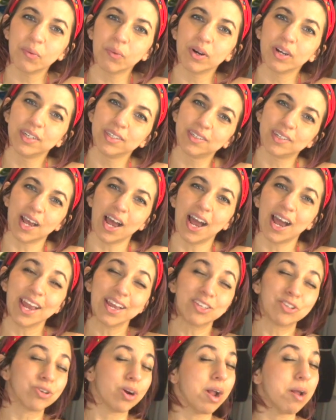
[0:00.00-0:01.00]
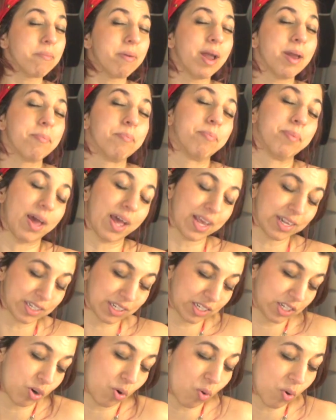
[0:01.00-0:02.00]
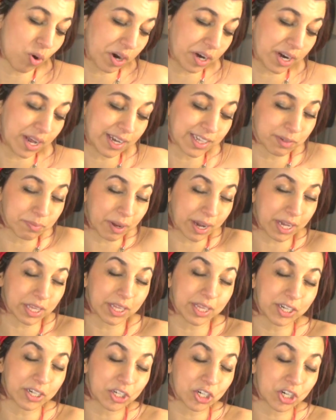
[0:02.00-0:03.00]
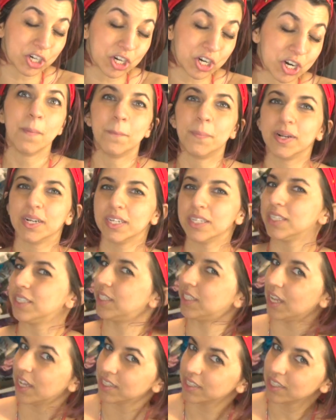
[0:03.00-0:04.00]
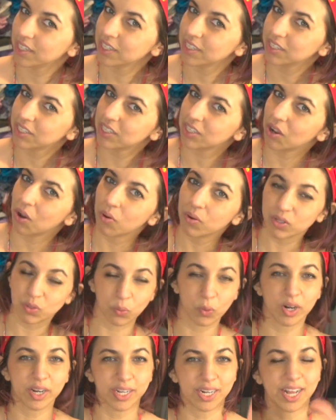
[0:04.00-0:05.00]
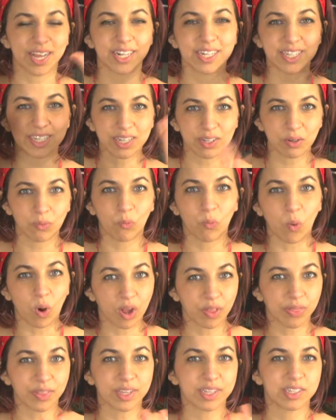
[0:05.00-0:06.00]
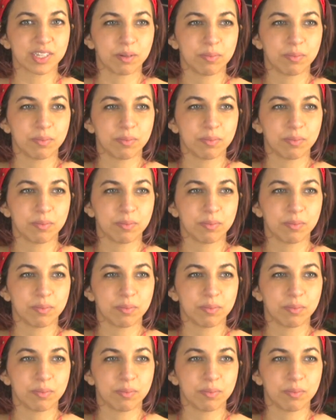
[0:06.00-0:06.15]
Whereas I try my best to organize my clutter, but it doesn't always work, and I want things